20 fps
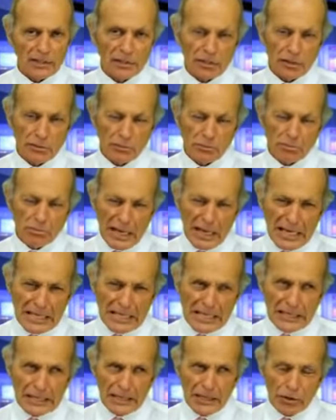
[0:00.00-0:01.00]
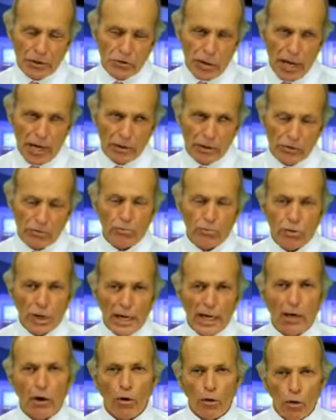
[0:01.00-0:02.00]
and he's basically trying to
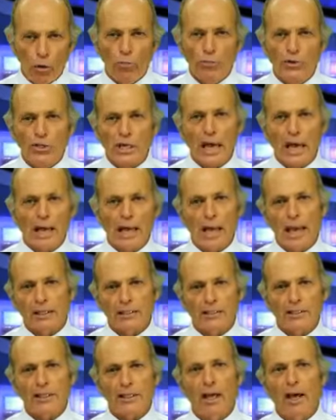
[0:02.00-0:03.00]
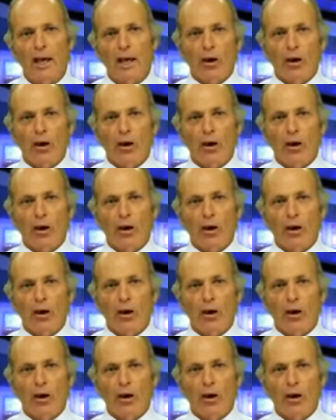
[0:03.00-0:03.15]
bring groups against,